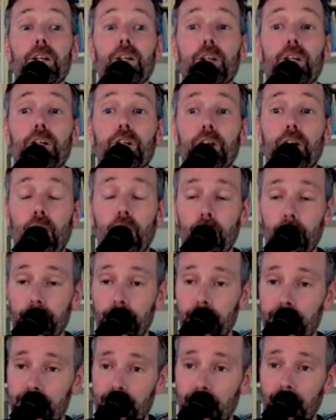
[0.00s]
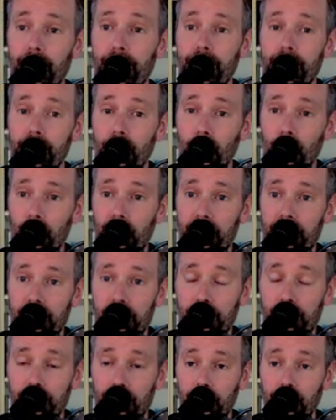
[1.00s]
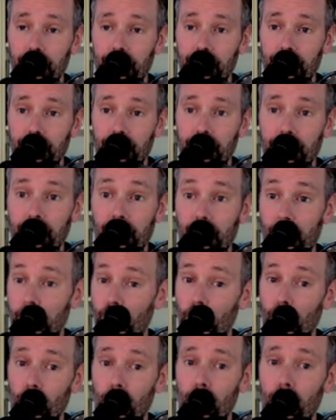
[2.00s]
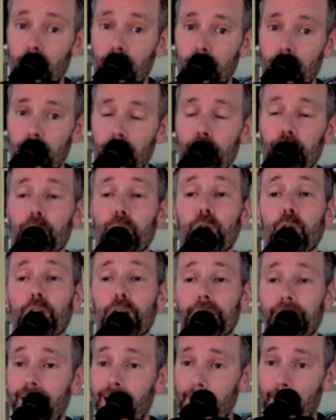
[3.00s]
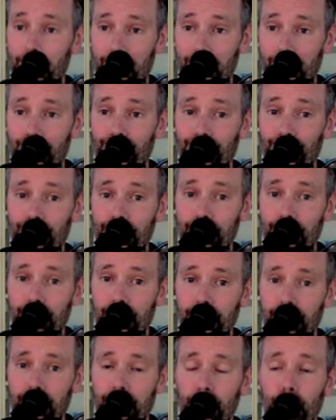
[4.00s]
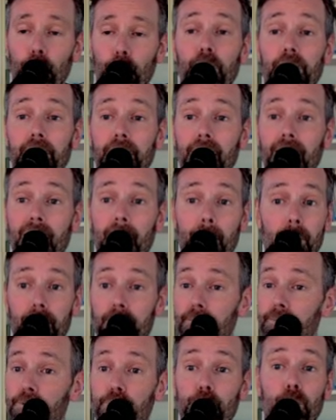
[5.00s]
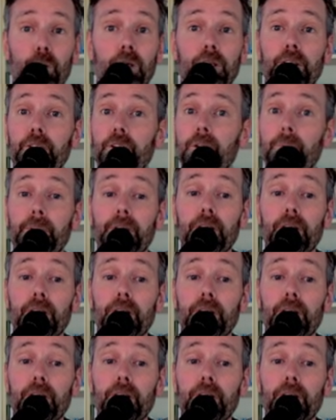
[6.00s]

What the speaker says: Call yourself a yoga teacher, though. Look it up. Look it up. Do a little bit of